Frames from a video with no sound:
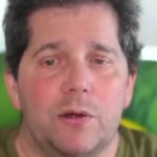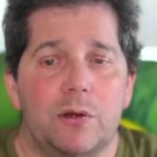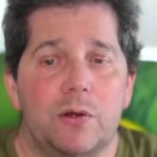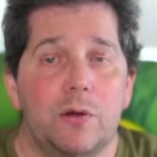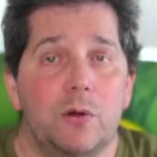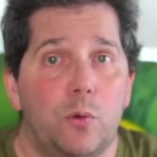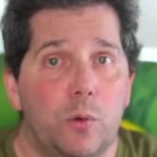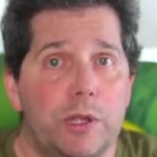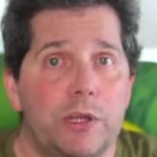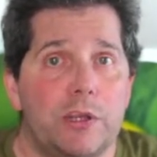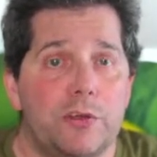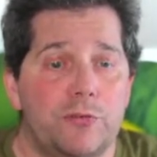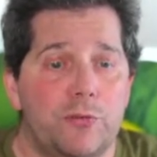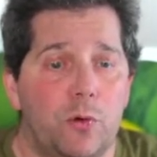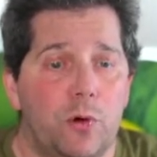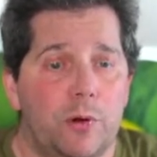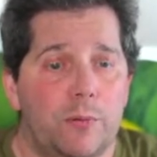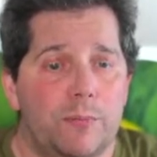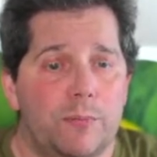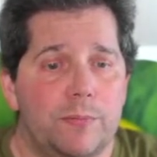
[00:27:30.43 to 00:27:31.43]
queen d4,
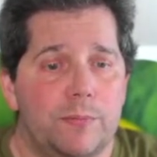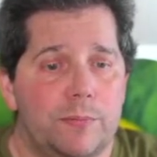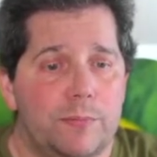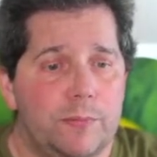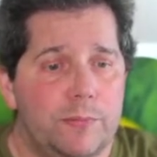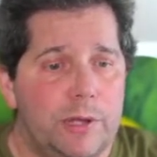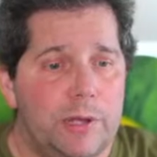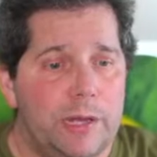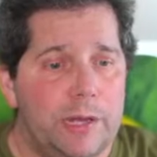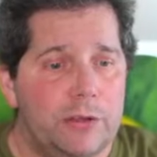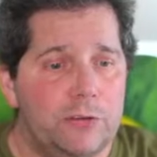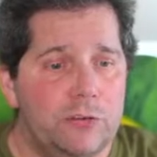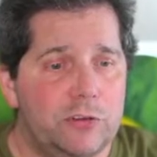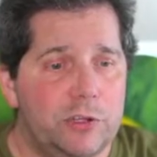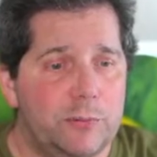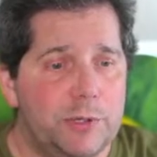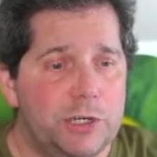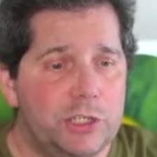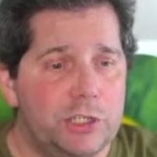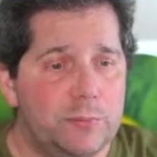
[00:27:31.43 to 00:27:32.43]

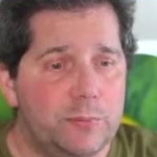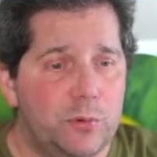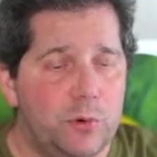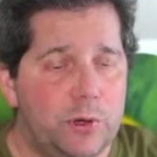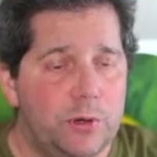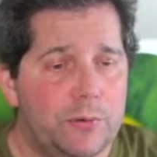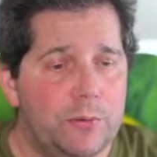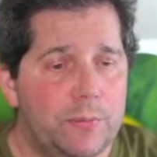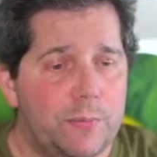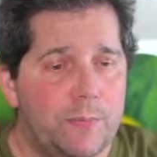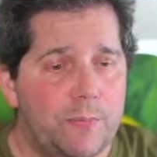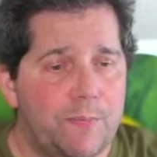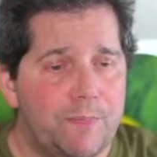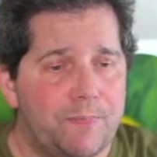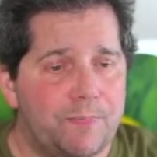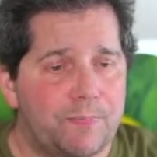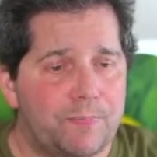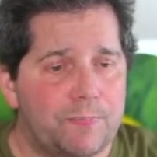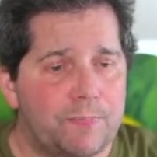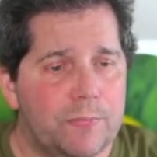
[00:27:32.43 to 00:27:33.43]
exclamation point.
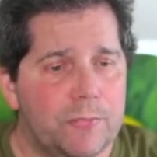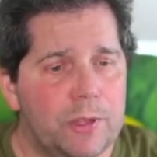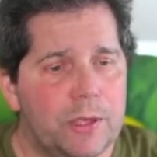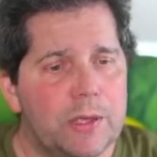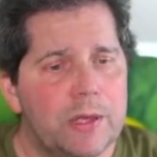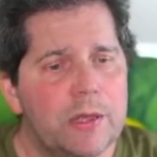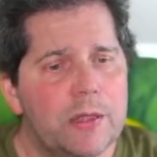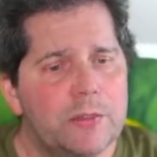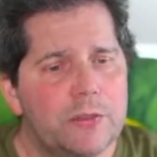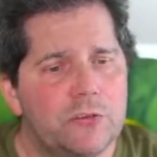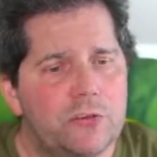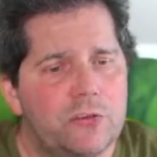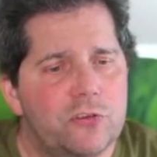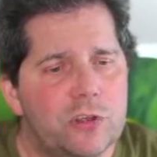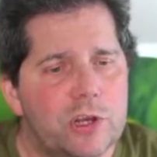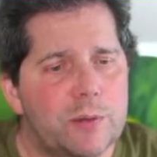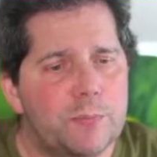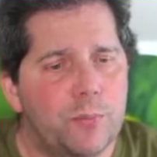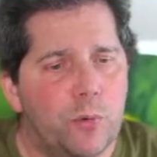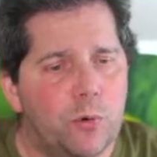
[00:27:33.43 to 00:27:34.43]
This is
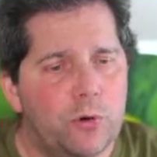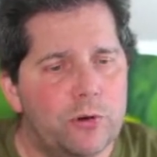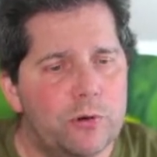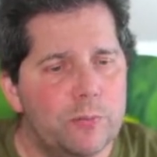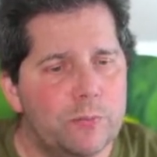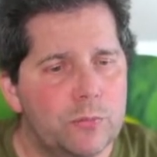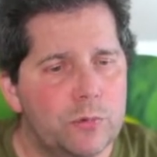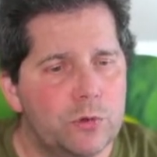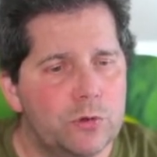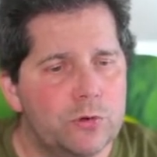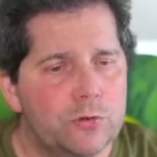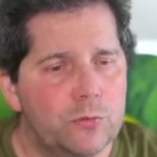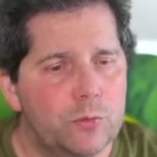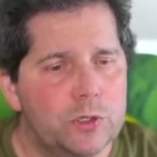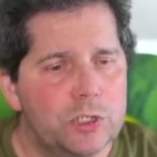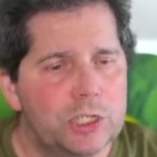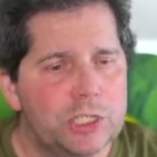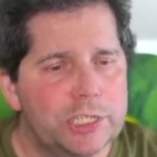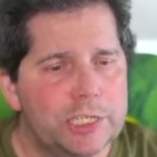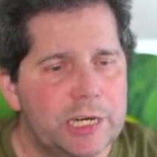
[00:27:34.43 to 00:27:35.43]
an important move
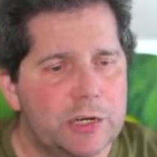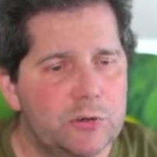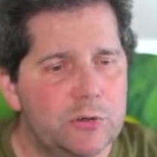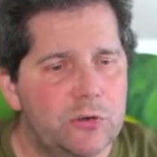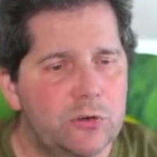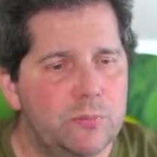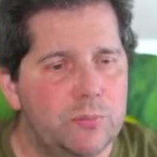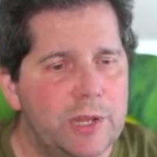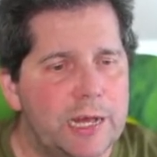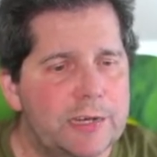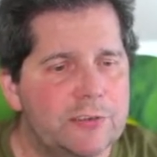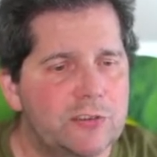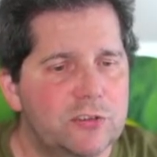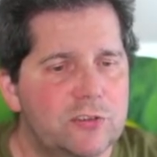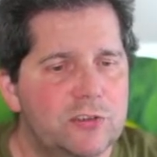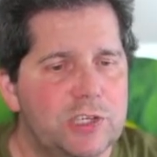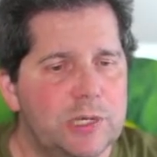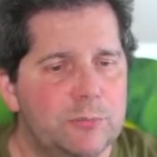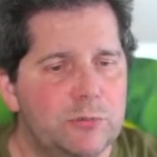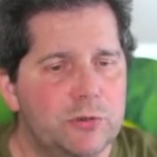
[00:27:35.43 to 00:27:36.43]
which counters black's
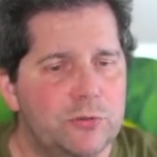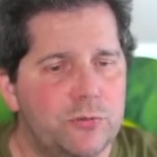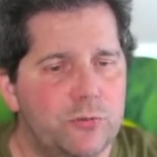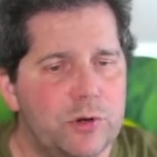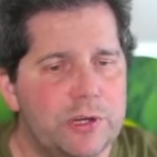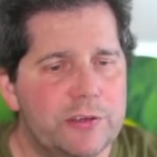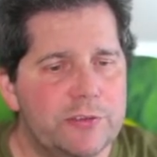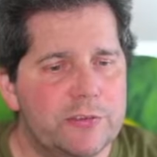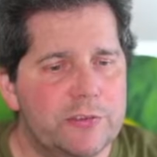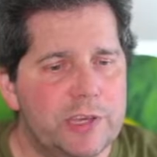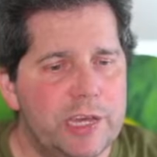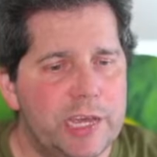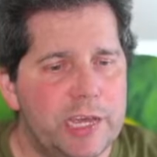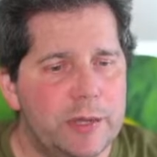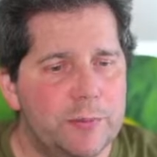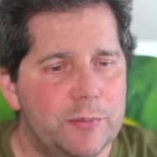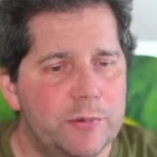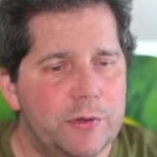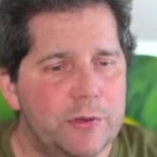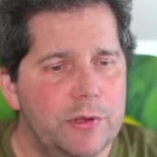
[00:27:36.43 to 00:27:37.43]
attempt to free his
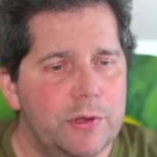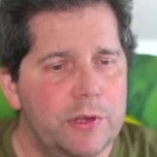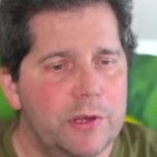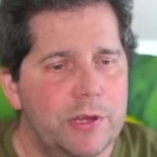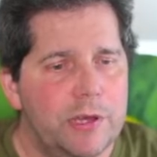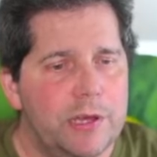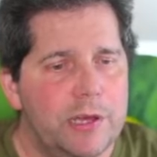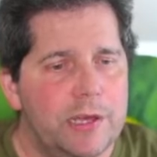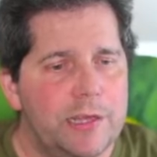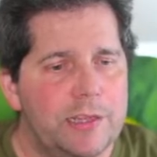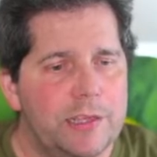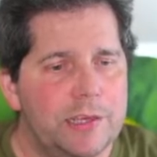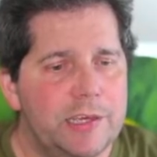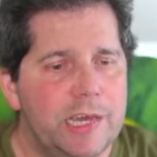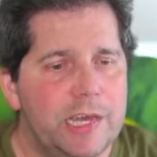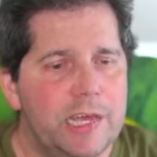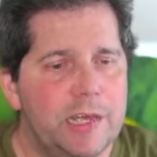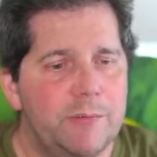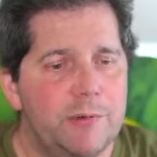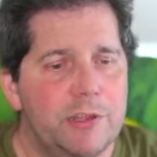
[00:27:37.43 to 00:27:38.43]
game. In
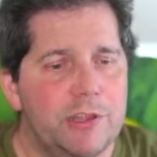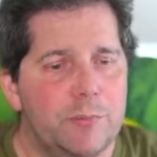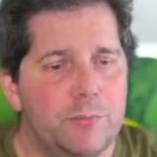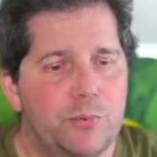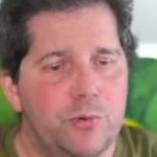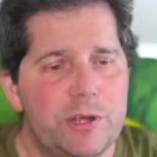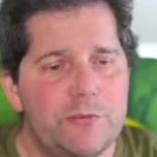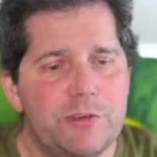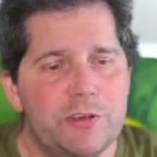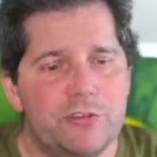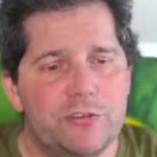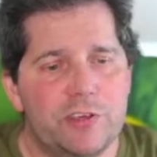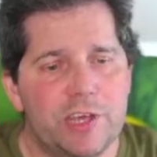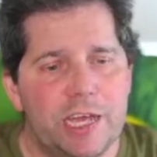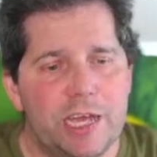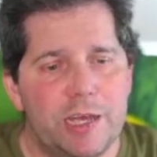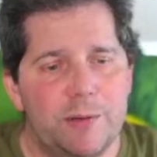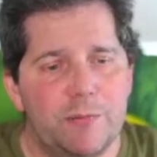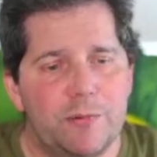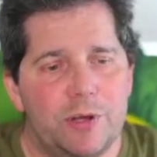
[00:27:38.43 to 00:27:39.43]
the previous
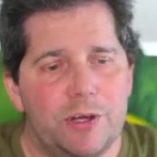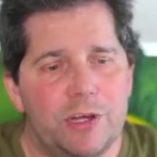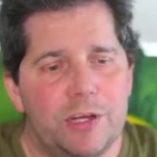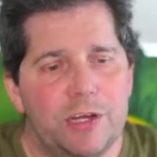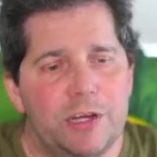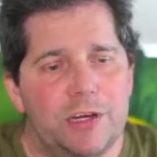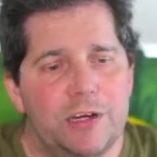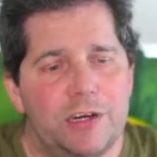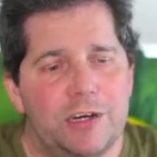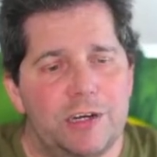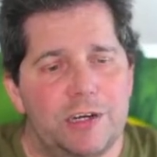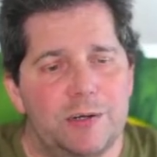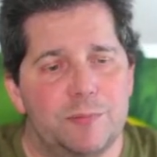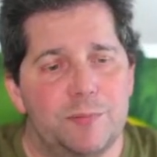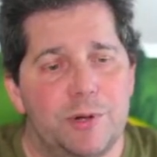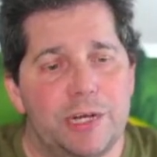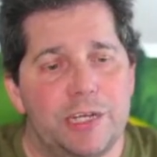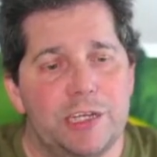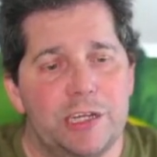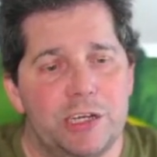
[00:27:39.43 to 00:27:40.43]
game
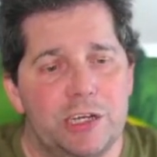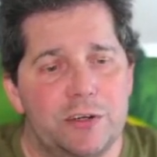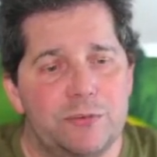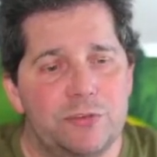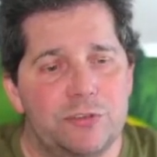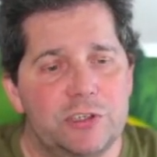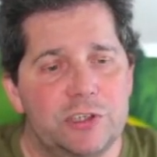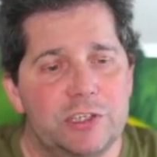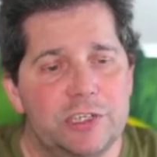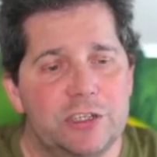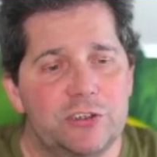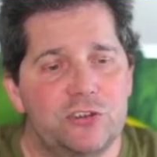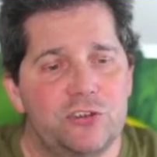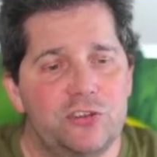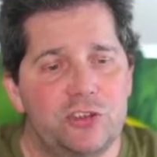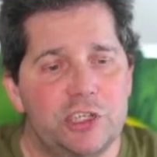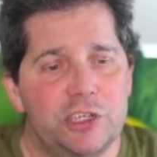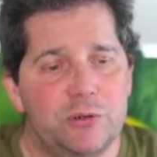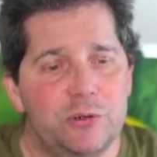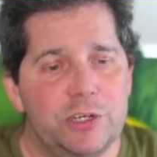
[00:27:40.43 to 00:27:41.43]
by Janowski against
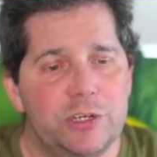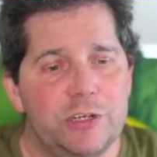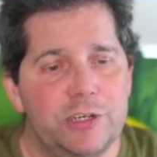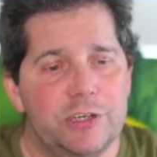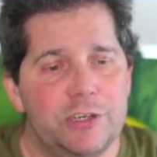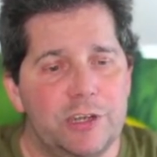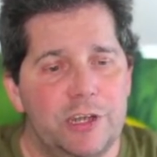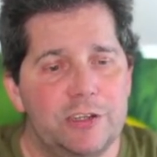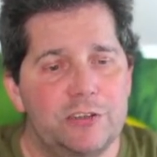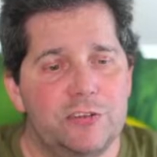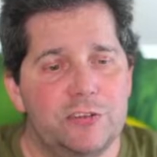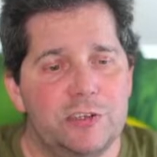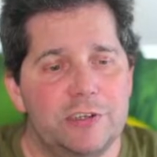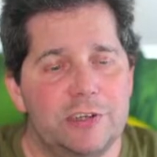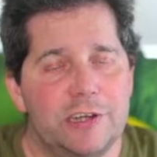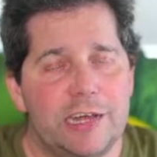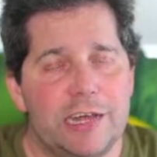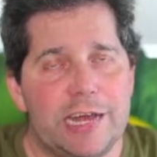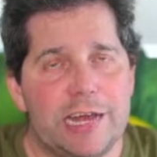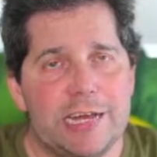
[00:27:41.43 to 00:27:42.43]
Chigorin in London
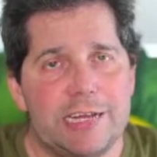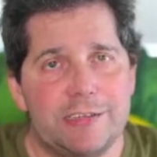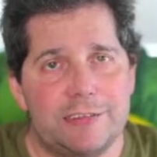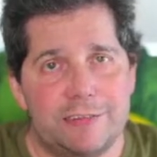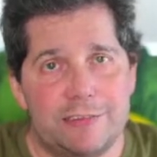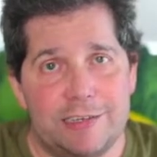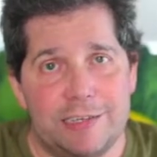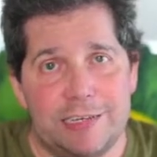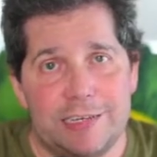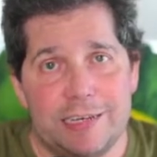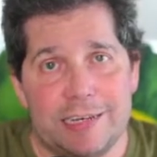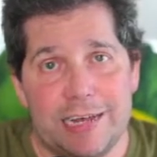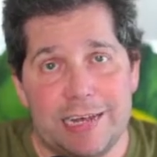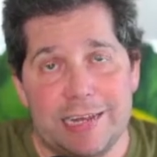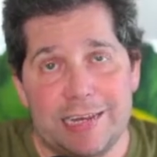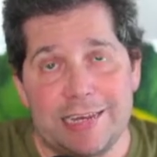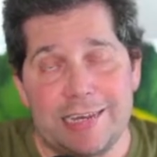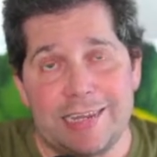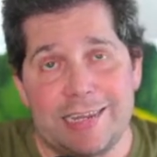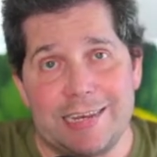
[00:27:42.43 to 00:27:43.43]

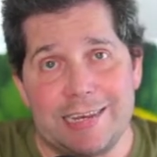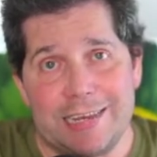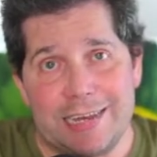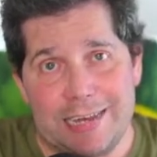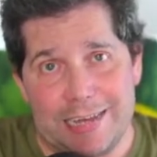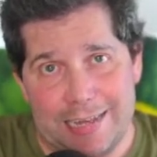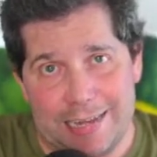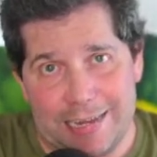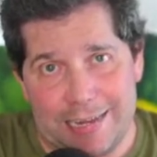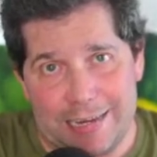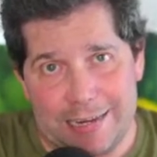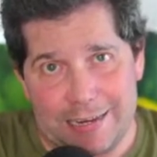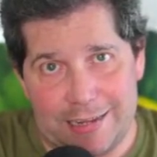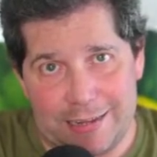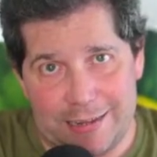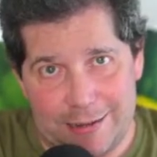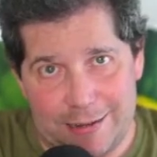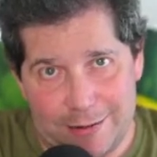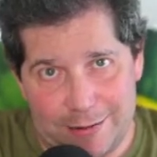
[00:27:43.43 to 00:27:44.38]
1899,